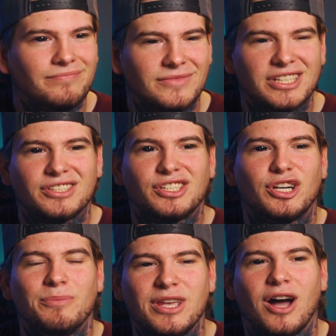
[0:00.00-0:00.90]
just
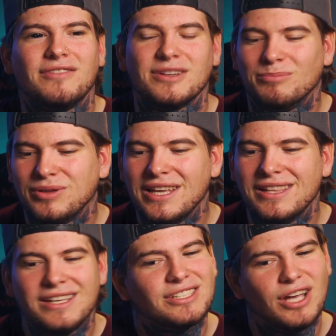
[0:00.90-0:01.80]
turn me off
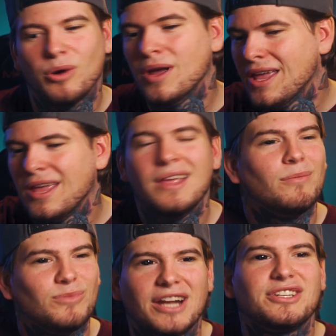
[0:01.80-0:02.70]
completely, so
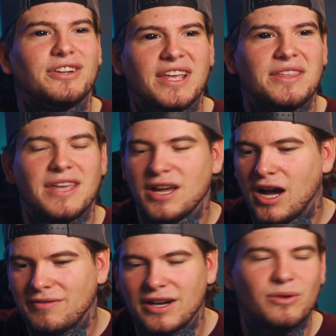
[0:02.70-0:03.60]
I turn that thing
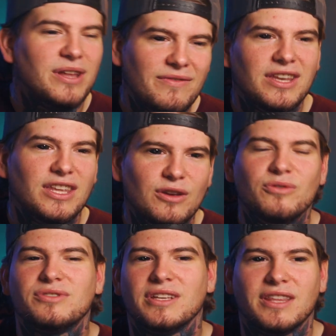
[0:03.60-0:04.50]
off. I don't even
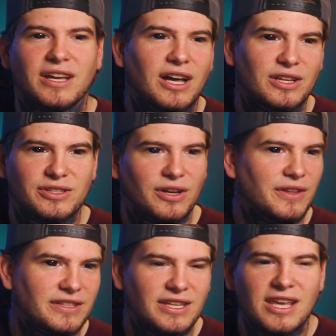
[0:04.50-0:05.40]
use the colors
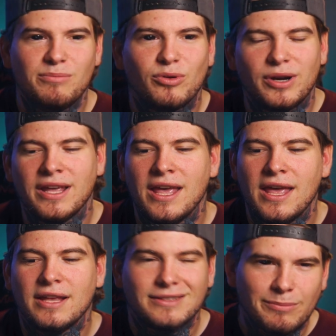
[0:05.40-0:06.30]
on this keyboard.
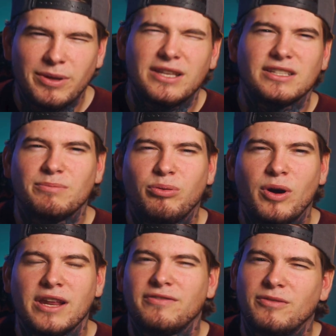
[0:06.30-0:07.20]
It's a bit
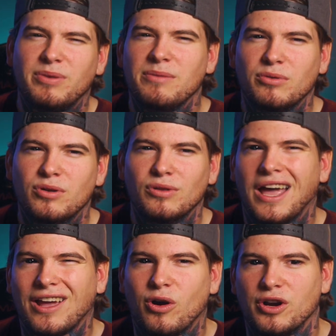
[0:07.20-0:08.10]
disappointing for people who
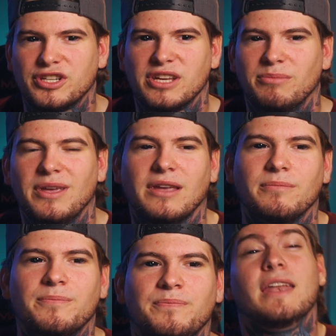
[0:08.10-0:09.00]
like RGB.
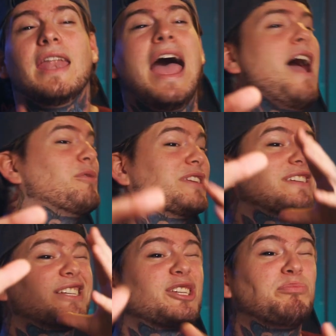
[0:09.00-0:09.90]
Now,
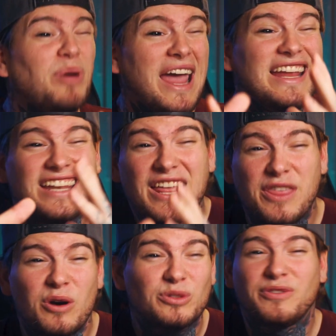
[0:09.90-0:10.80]
despite
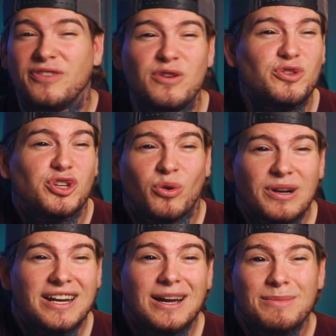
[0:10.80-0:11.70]
those few
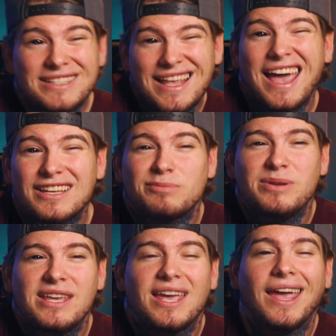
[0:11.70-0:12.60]
shortcomings, the
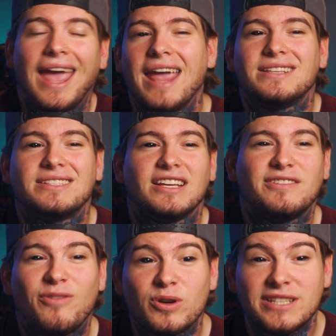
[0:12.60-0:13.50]

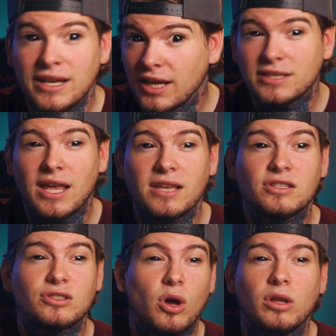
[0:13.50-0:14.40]
SPK8614 is a
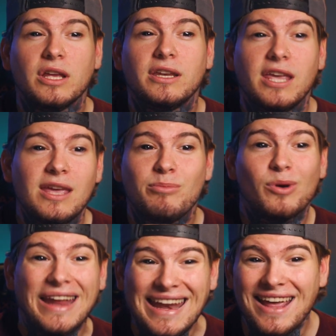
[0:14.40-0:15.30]
solid
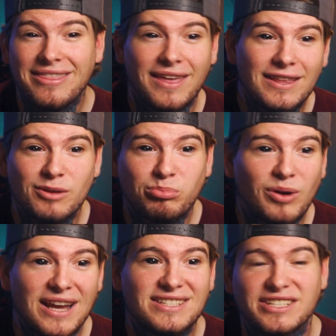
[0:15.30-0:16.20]
keyboard, and I think the
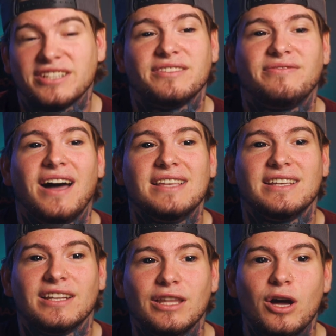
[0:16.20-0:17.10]
price justifies
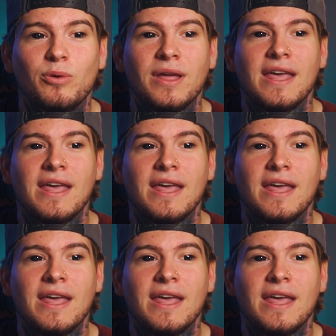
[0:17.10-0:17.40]
it alone,